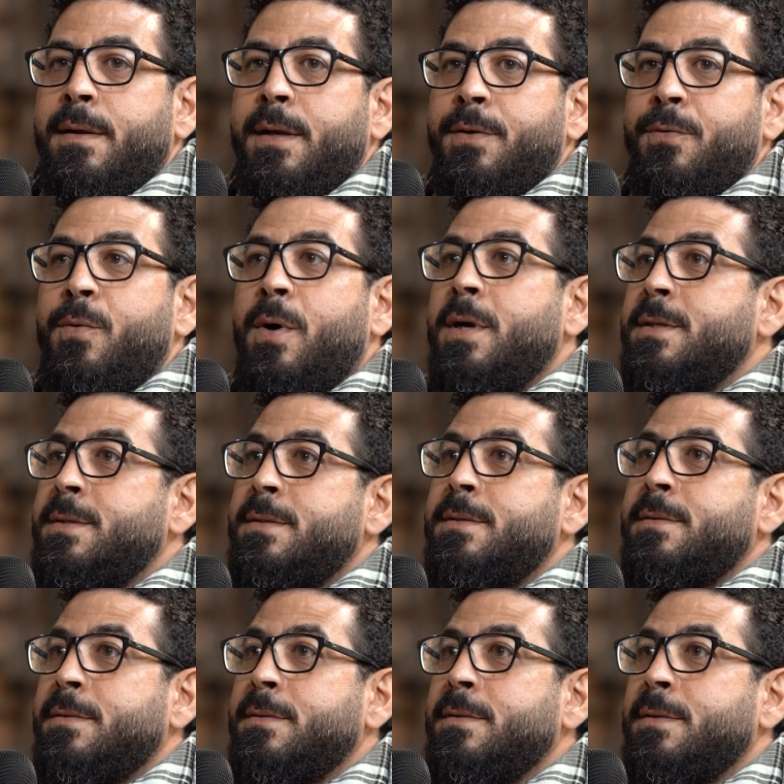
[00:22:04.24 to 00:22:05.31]
it
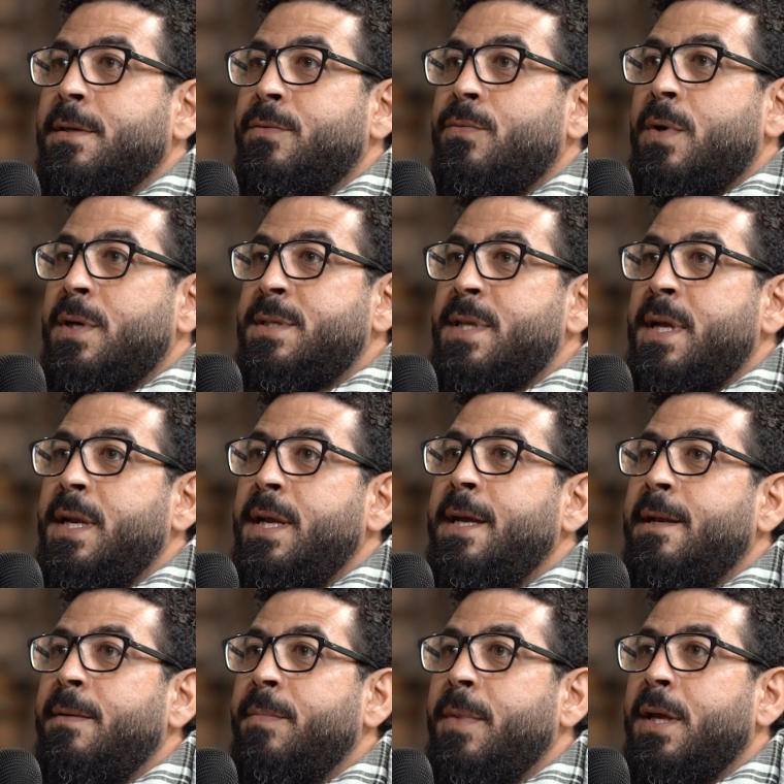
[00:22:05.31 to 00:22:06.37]
was the
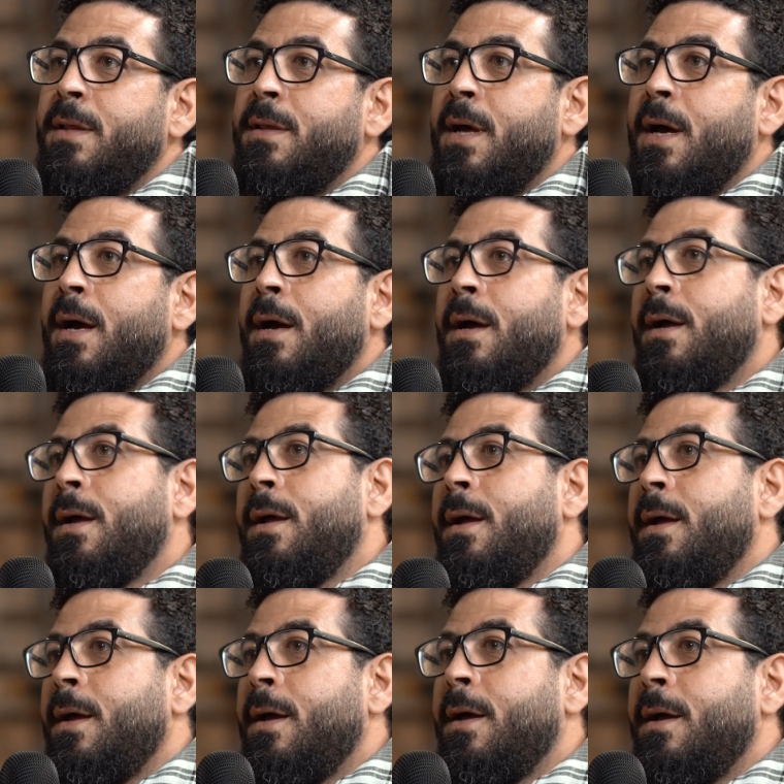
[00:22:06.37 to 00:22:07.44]
real me,
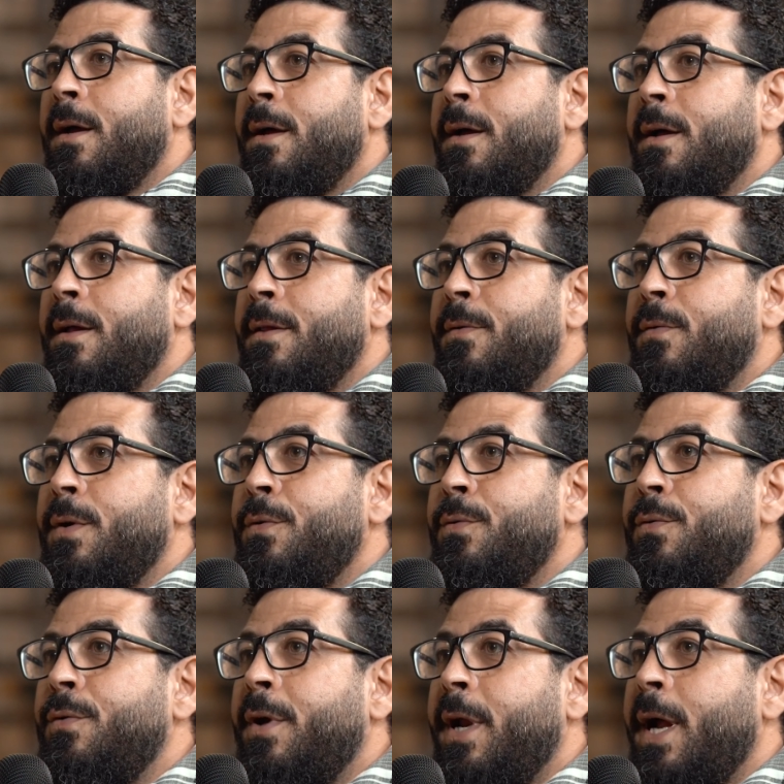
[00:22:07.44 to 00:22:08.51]
the one
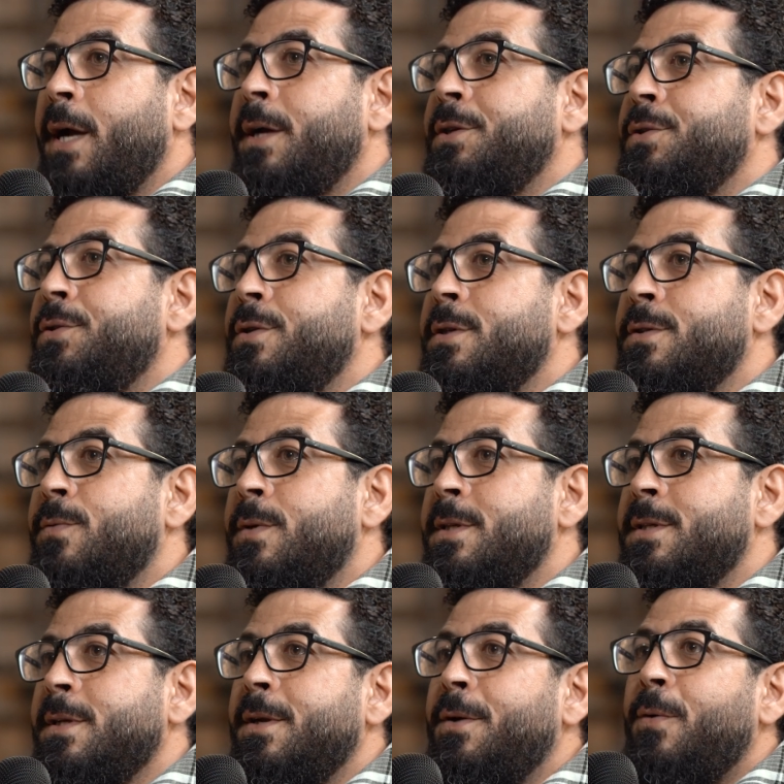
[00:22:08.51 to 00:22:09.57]
who crack jokes
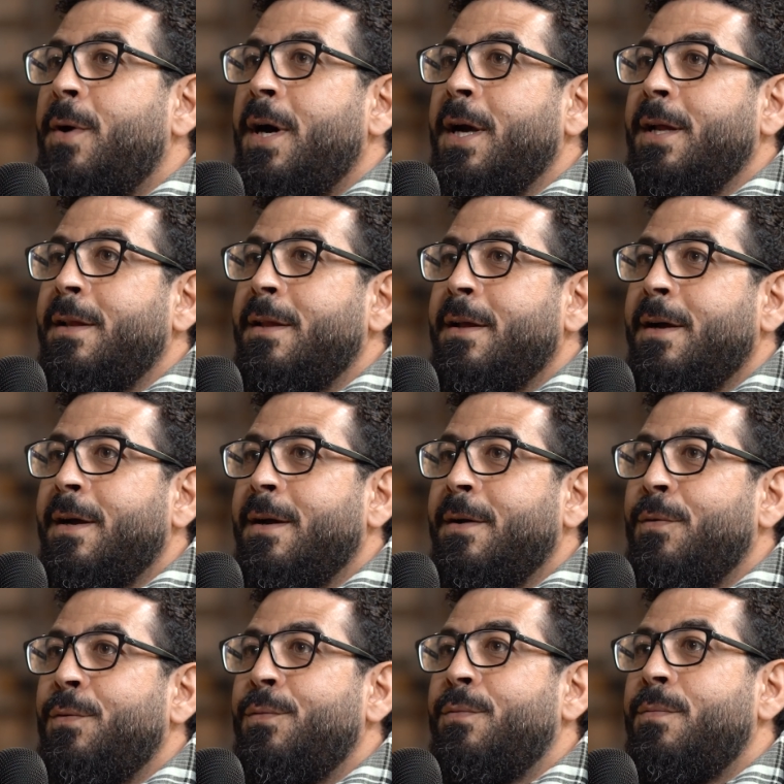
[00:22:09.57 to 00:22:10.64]
once in a while,
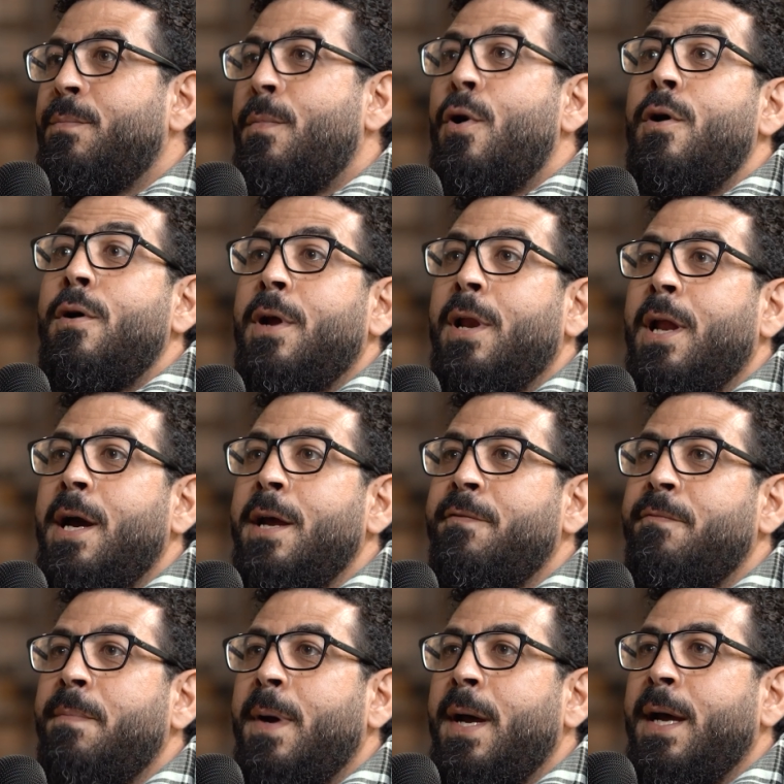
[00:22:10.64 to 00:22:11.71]
who mock
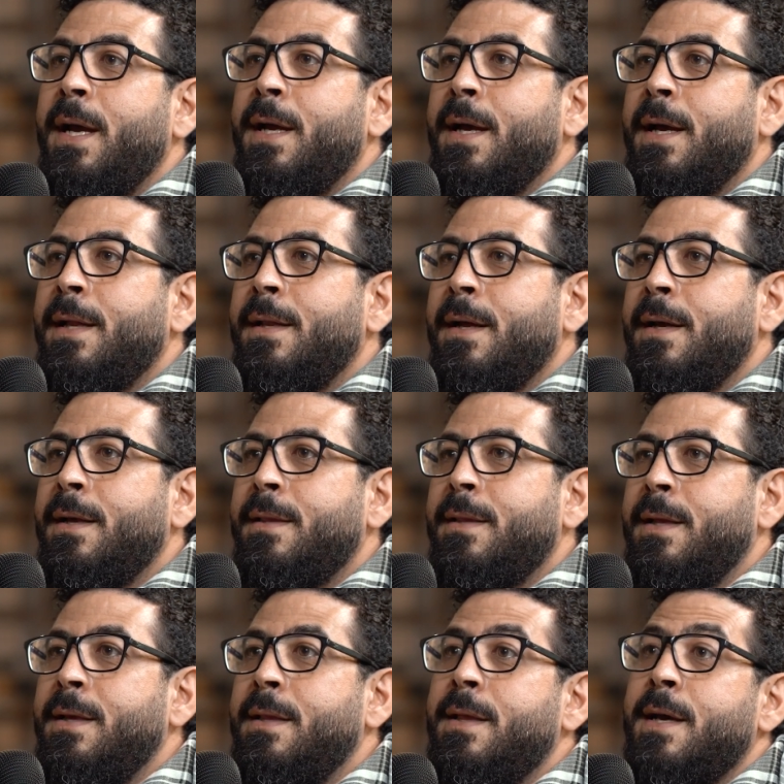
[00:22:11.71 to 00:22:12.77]
life back, and I
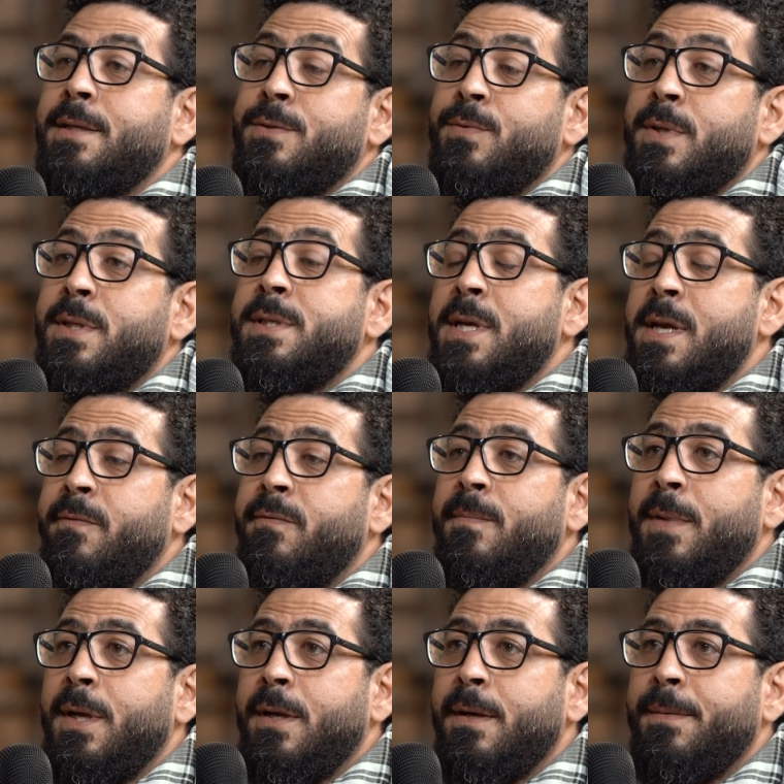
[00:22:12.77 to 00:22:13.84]
think that's what saved
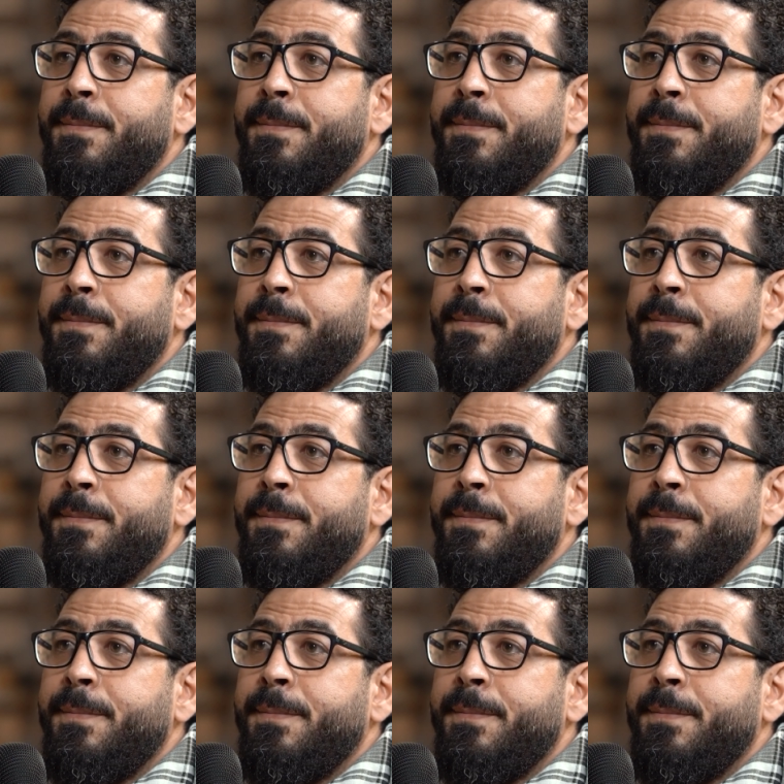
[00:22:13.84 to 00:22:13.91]
me.